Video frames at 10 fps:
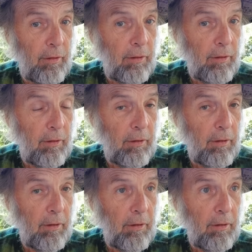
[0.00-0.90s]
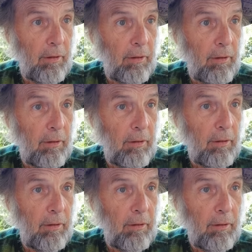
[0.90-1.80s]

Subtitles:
(no one is talking)